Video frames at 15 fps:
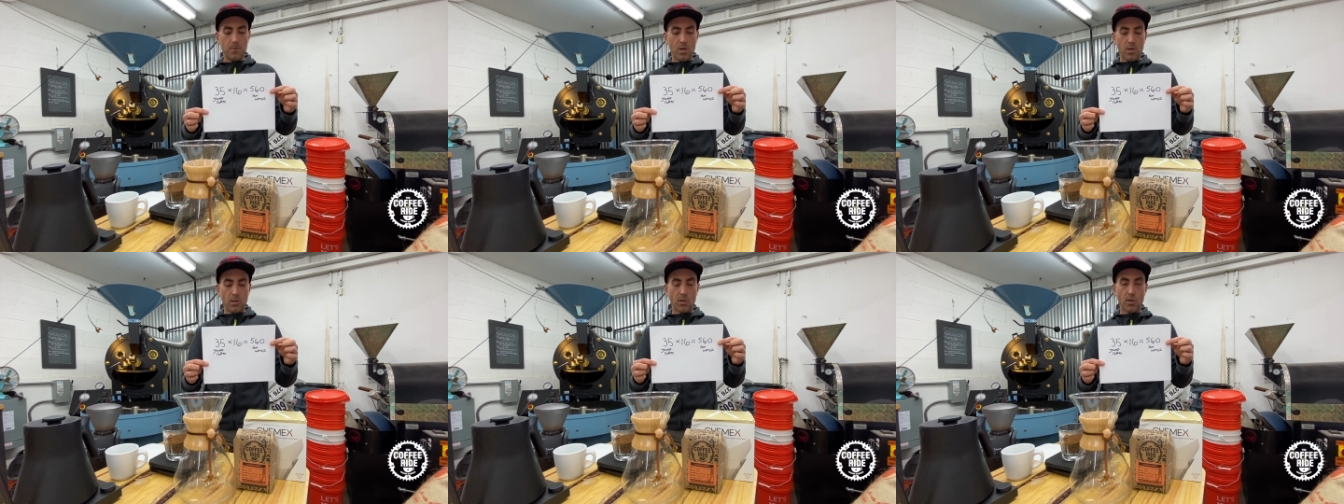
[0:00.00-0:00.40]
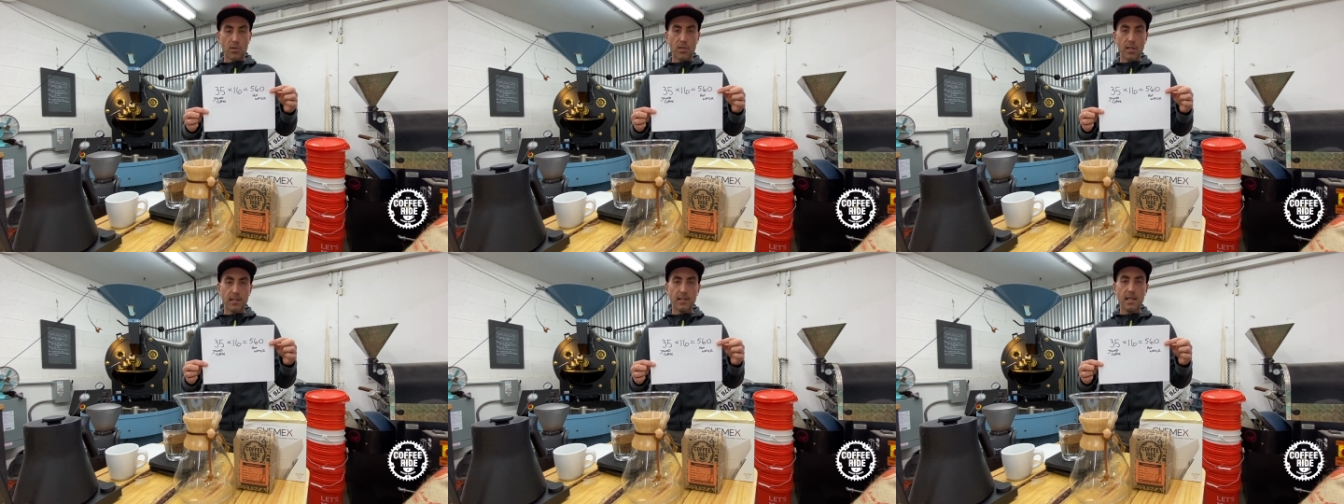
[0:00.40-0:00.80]
So
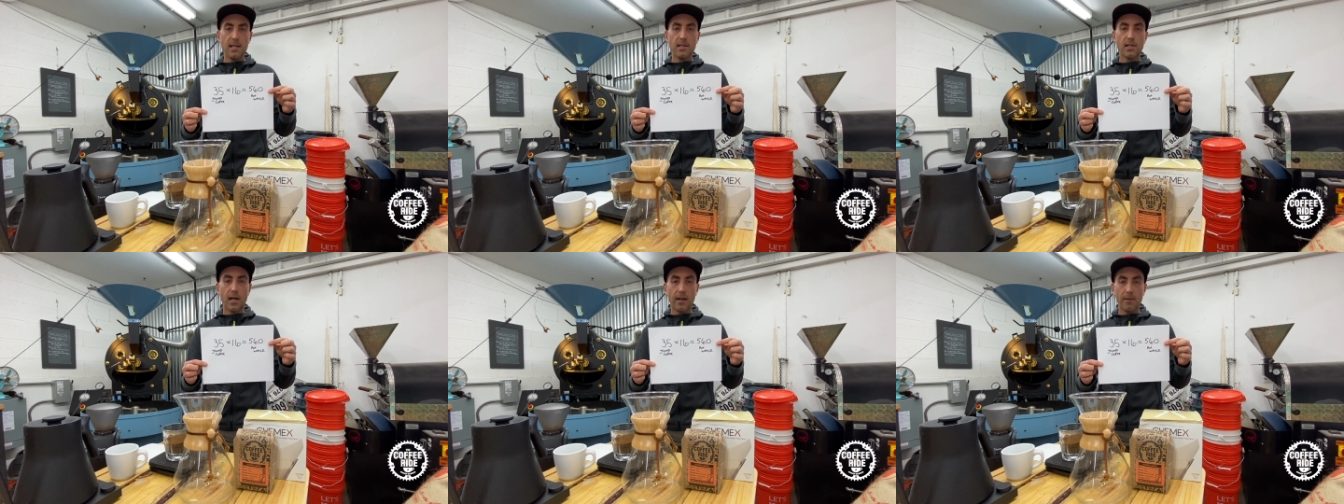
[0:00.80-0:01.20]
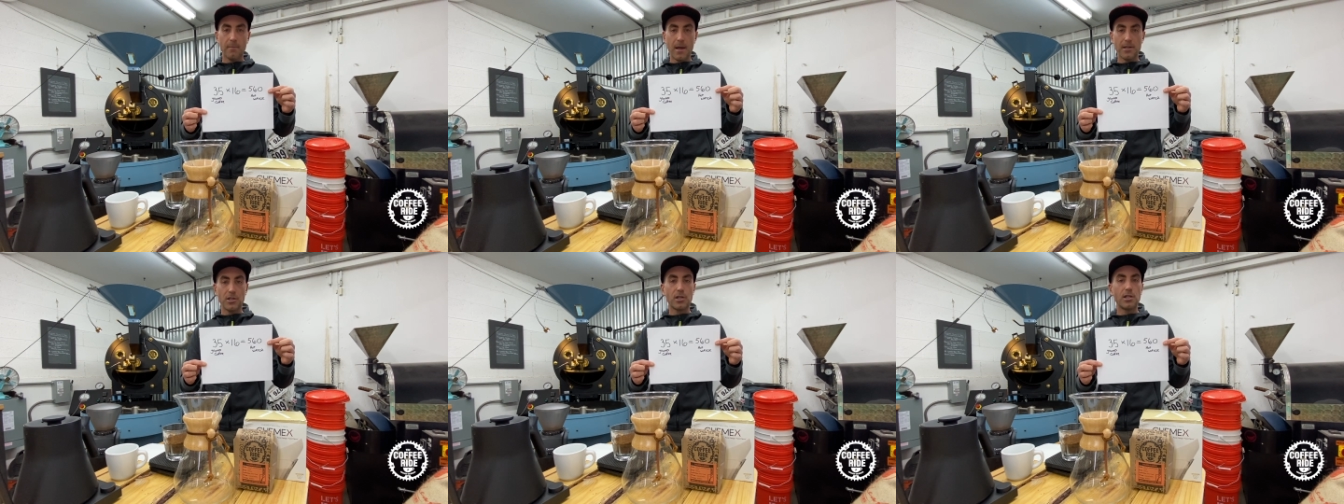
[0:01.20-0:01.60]
16 is kind of the
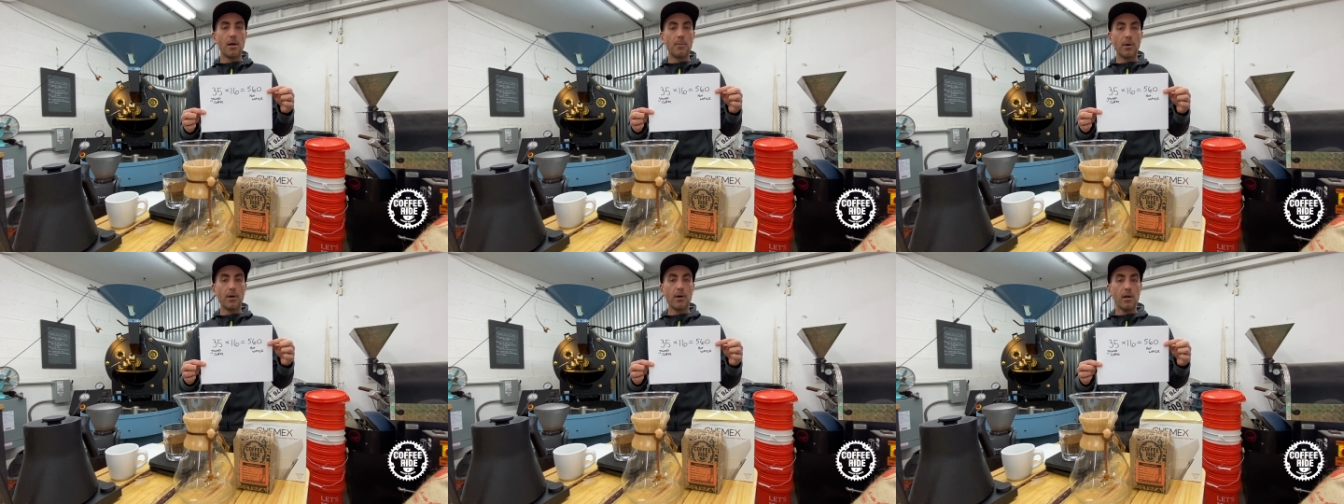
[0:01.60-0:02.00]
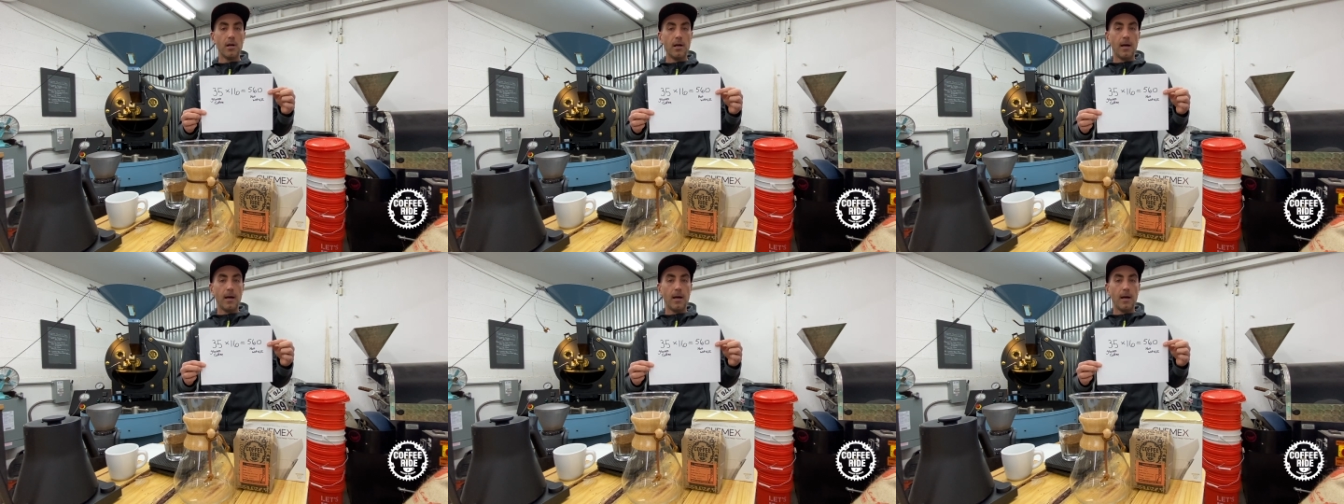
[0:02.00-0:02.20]
magic number.